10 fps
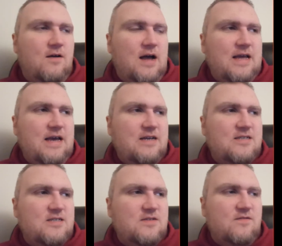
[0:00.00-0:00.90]
I
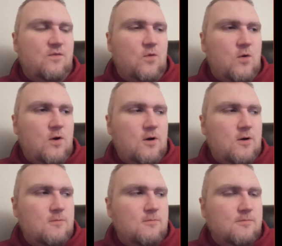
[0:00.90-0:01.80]
guess
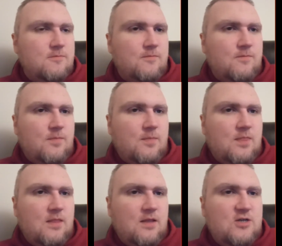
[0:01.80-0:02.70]
for
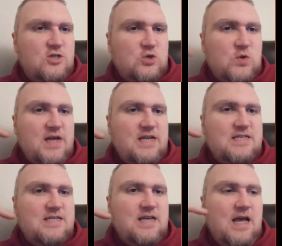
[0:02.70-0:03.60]

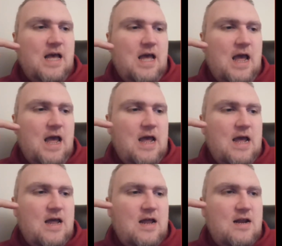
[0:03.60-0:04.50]
Trent
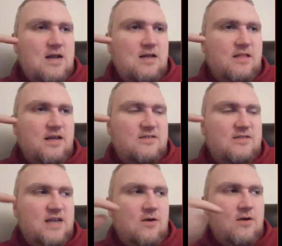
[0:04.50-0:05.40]
and like
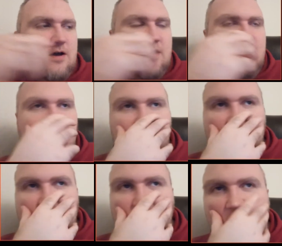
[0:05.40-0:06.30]
Sarah
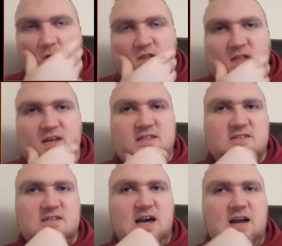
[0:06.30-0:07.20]
for like
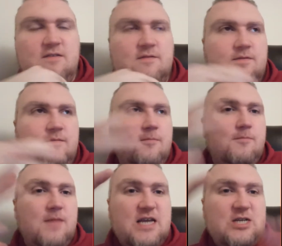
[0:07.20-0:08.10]
this kind of
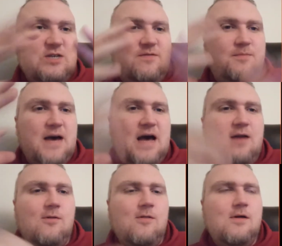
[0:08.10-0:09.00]
makeshift
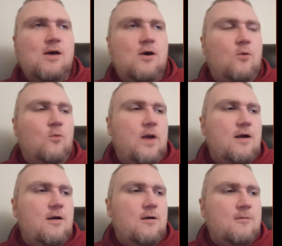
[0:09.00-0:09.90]
battle
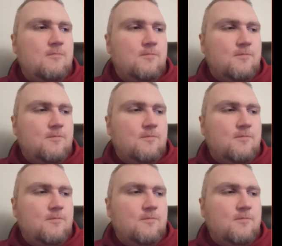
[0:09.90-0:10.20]
where